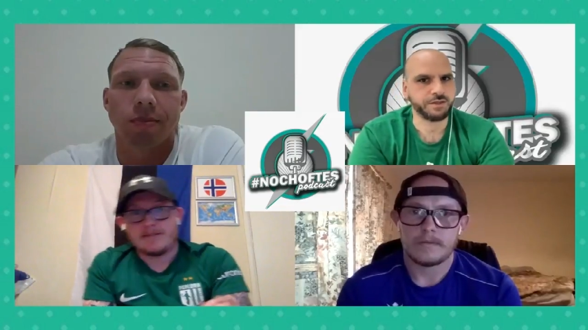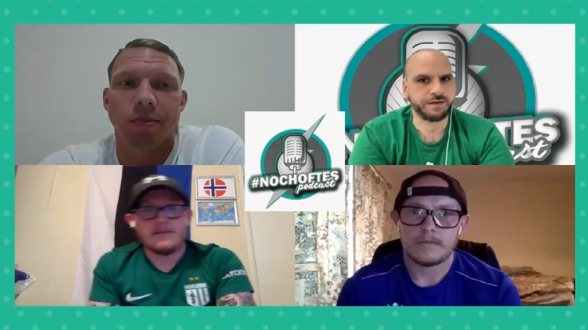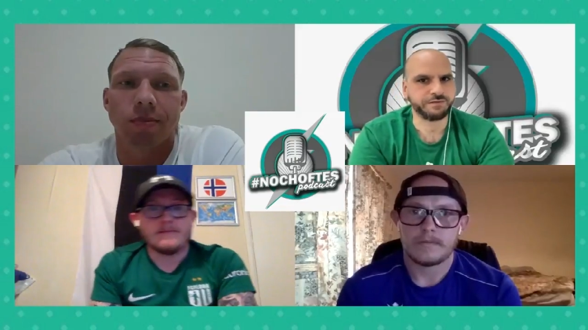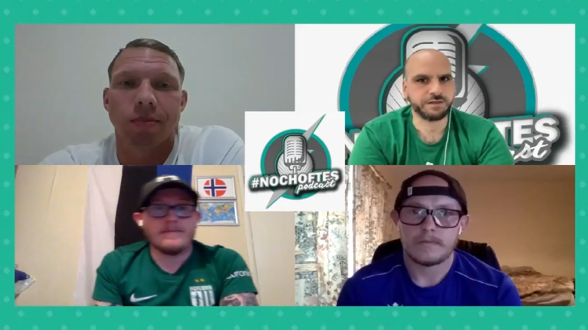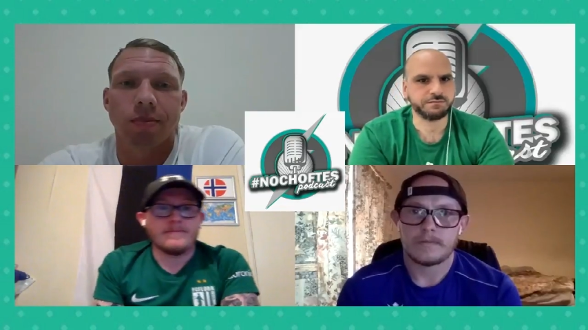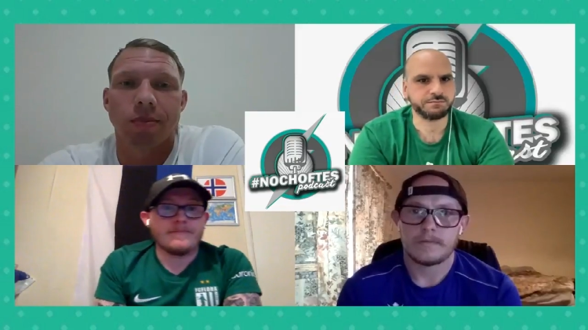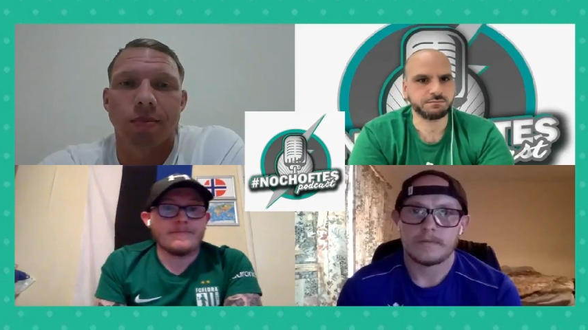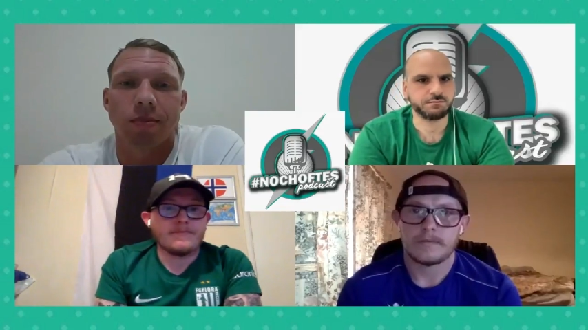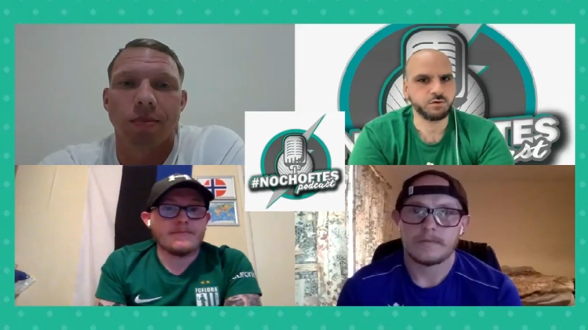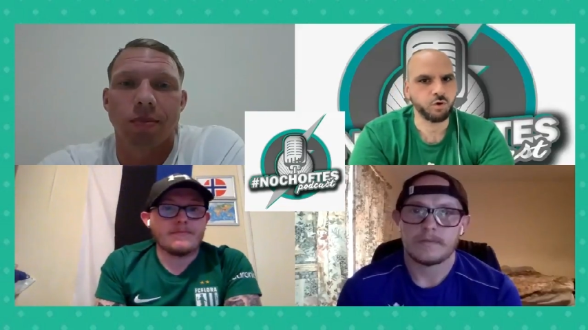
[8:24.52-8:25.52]
Speaker 1: Do they have any
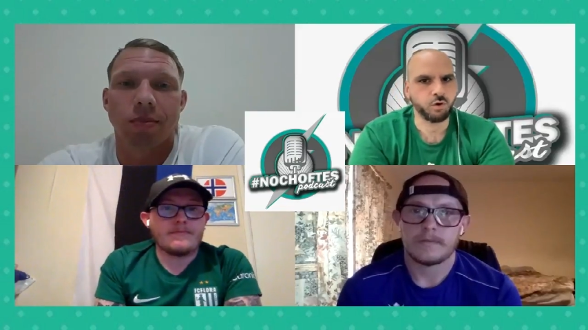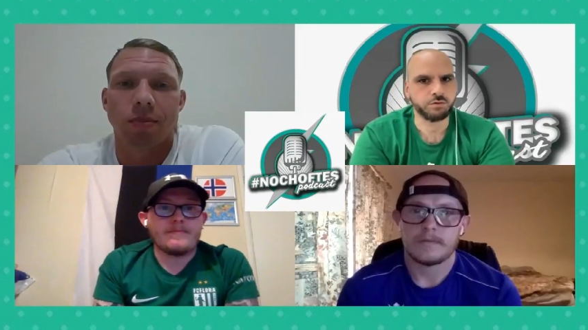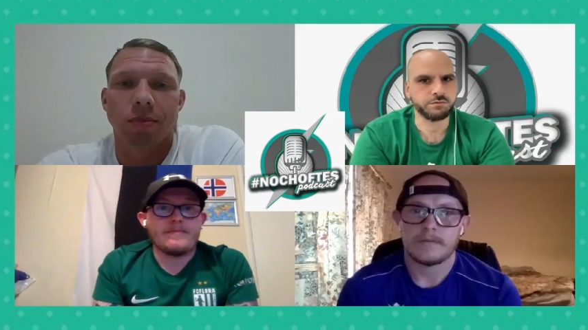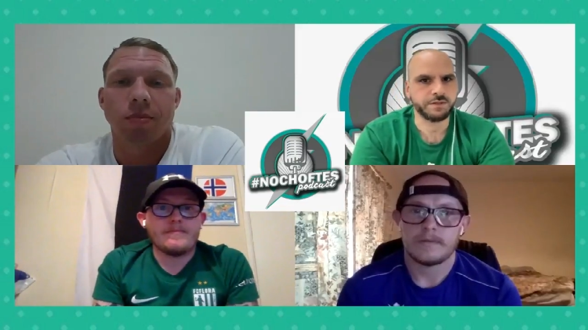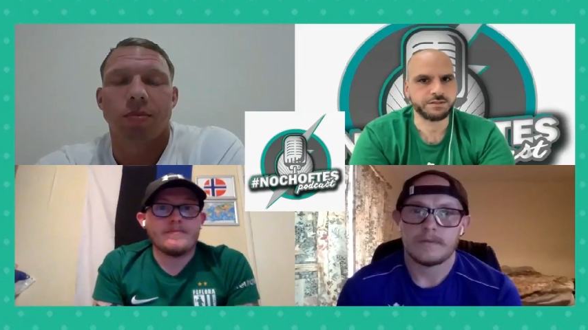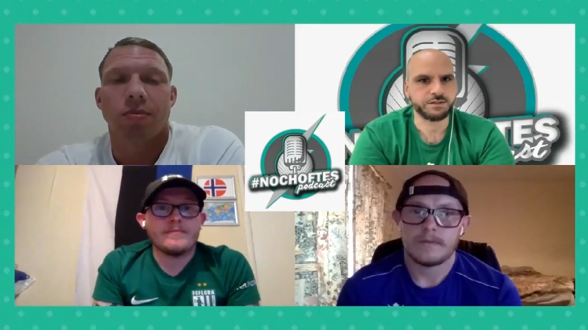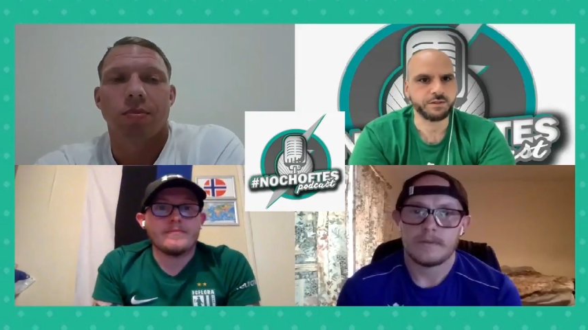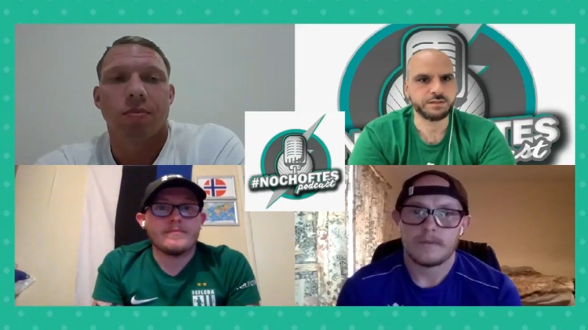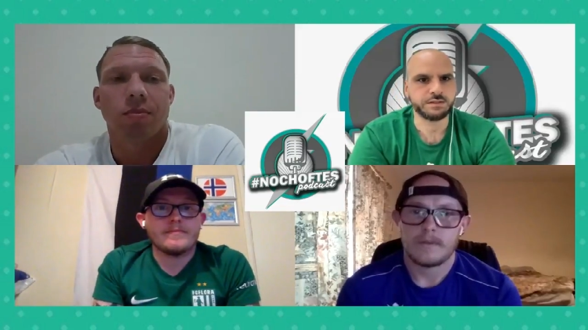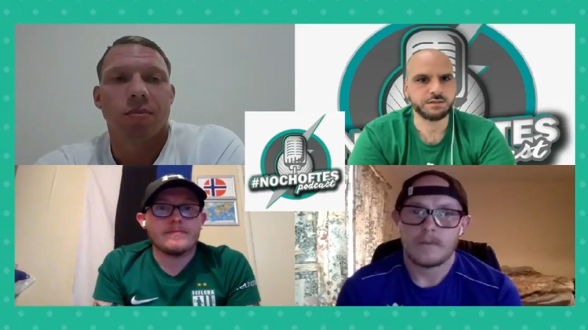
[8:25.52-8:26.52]

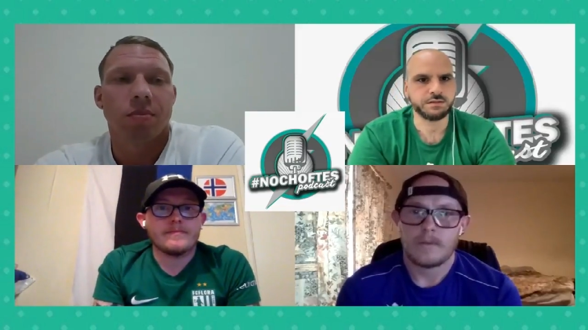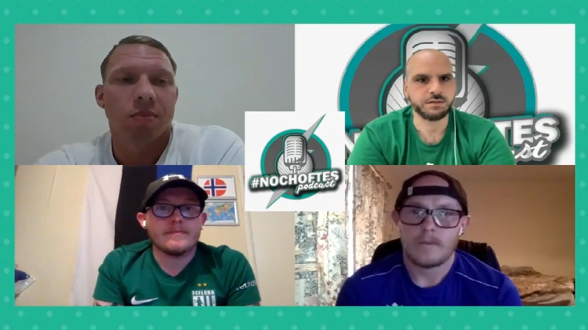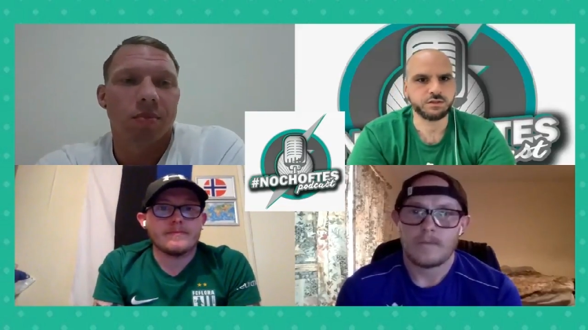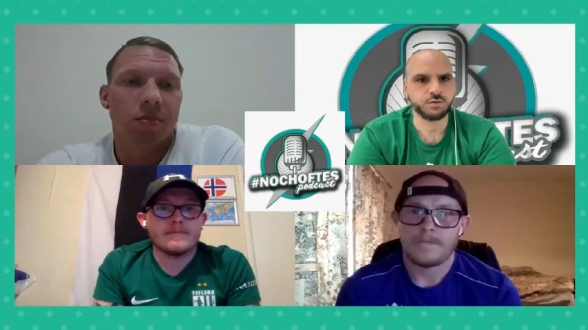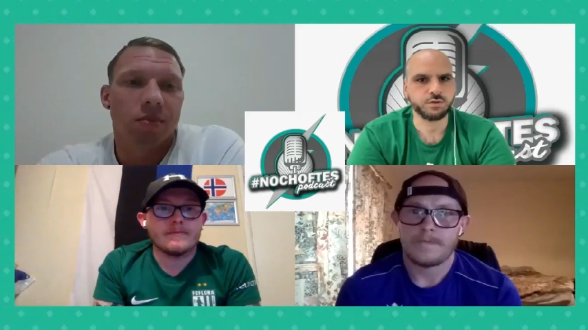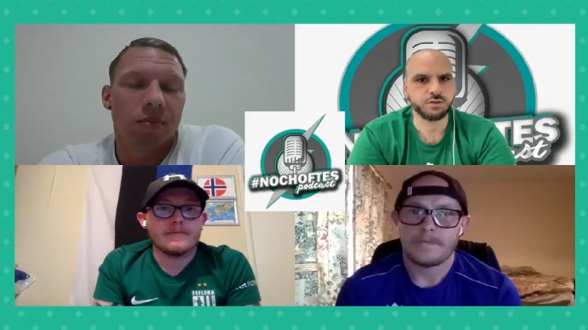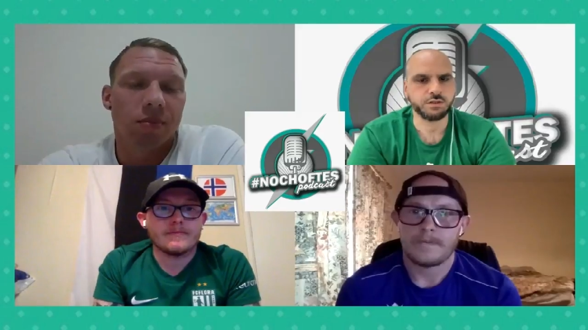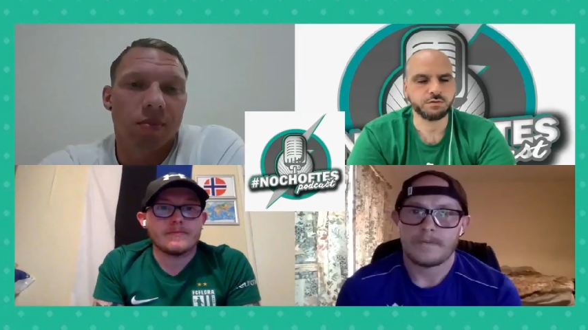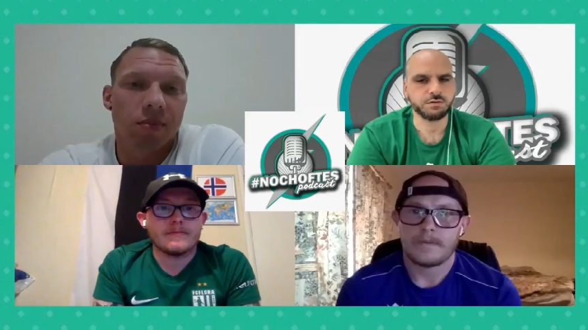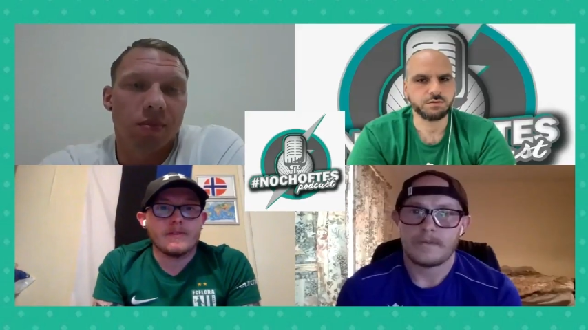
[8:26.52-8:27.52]
non-Estonians in the in the squad, you
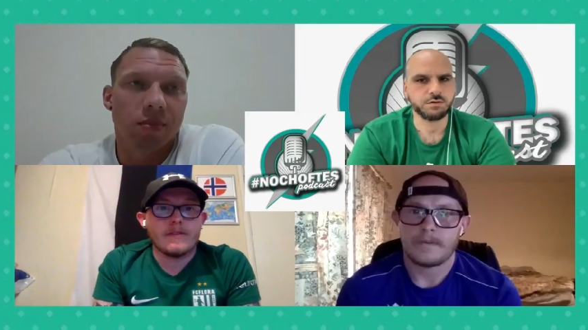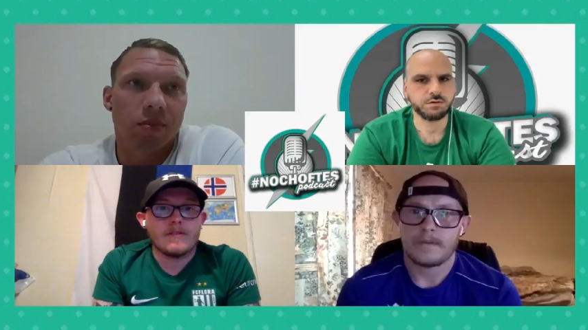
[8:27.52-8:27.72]
know?